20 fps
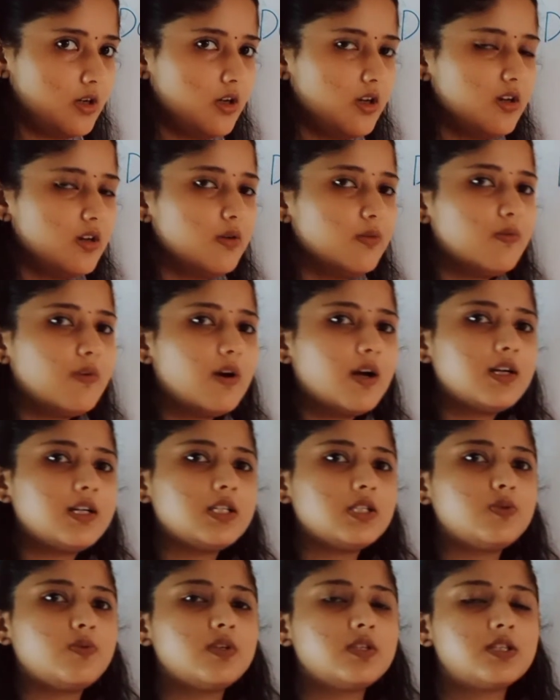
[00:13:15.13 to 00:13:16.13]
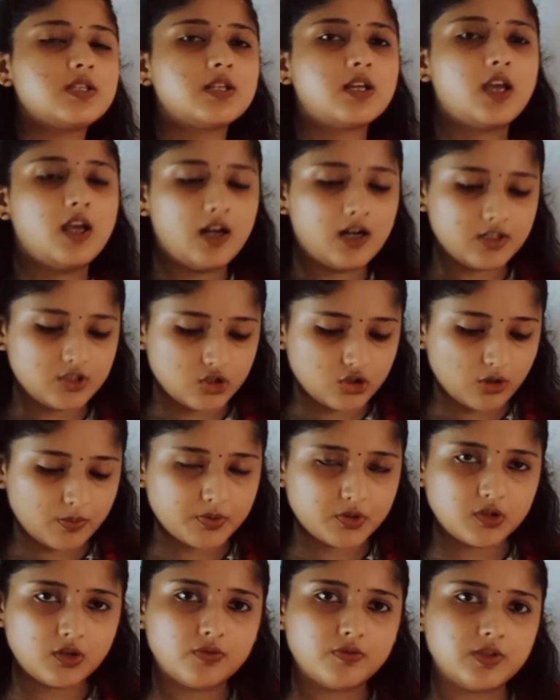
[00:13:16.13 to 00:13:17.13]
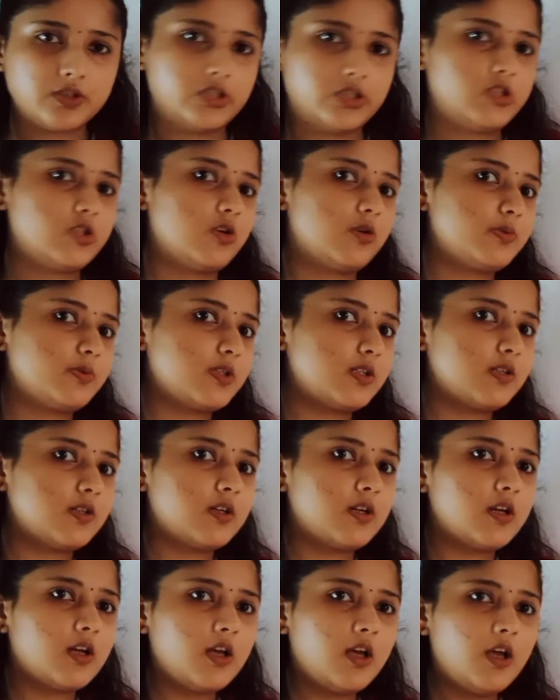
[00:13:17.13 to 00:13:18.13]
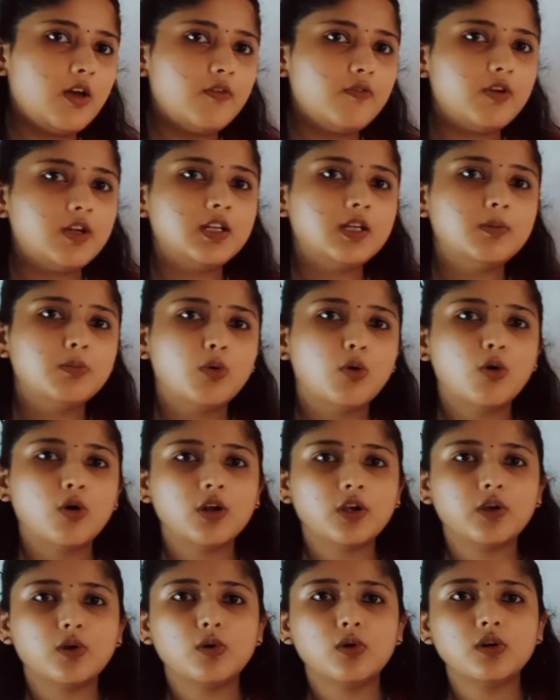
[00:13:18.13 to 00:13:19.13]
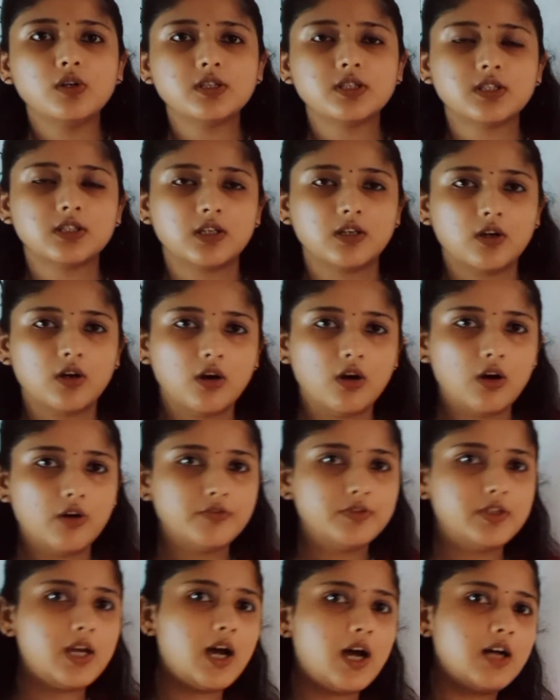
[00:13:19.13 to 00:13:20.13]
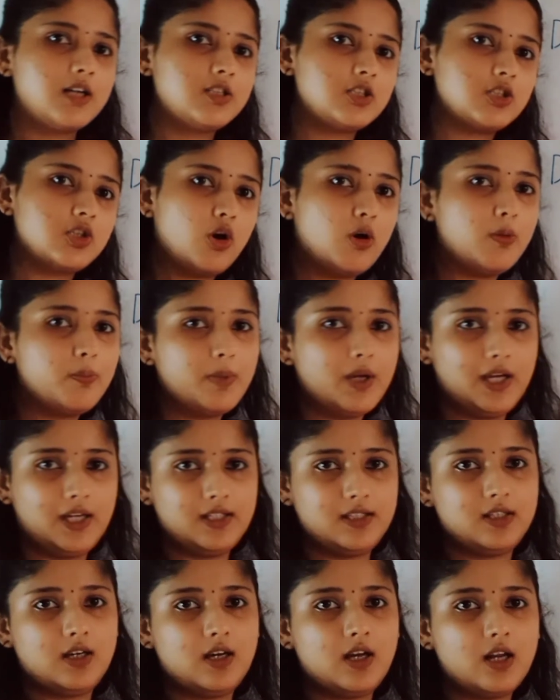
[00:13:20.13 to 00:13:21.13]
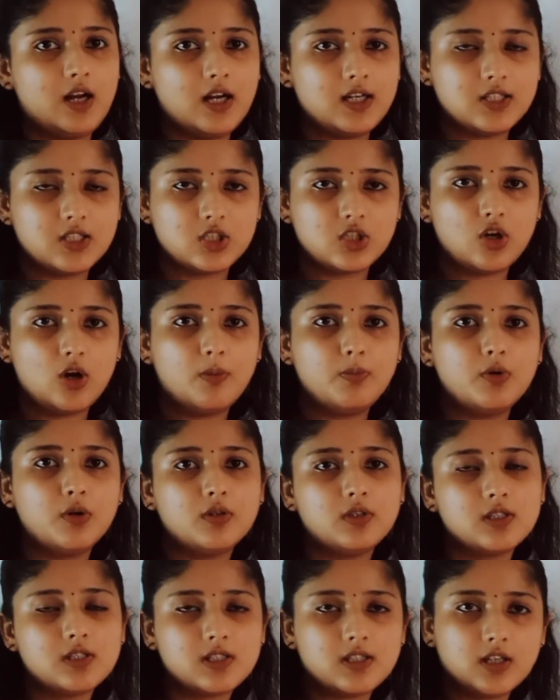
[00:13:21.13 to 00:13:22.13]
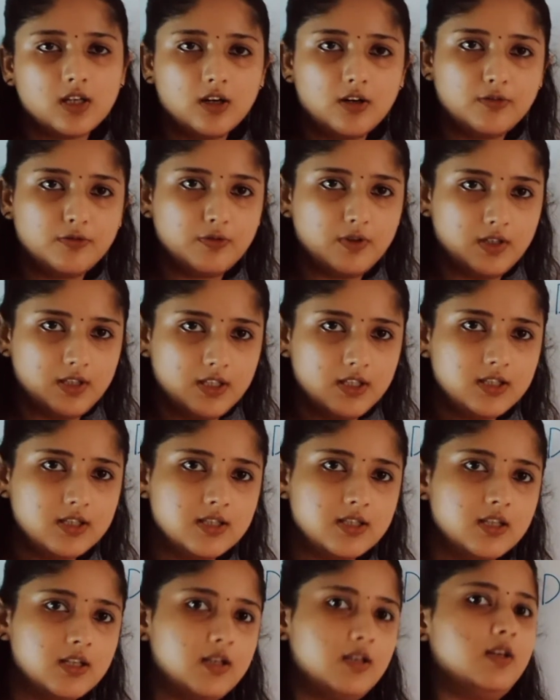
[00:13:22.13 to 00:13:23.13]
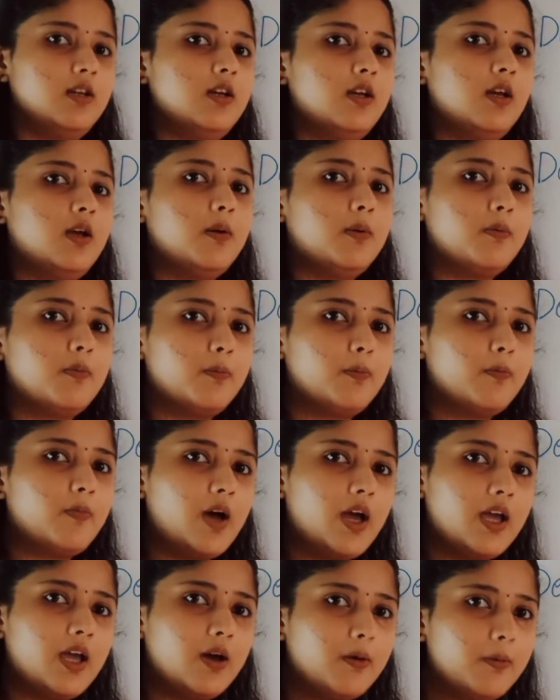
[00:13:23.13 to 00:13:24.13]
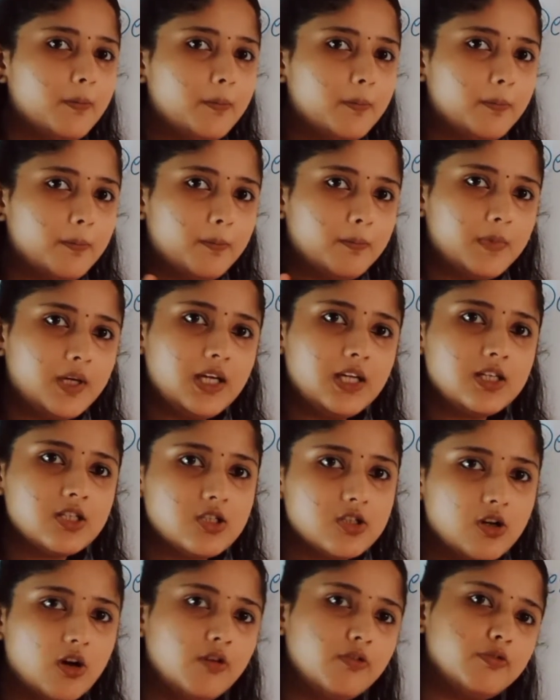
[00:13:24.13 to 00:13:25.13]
What is physical adsorption or Physisorption? When the molecules of the adsorbate are adsorbed on the surface by a means of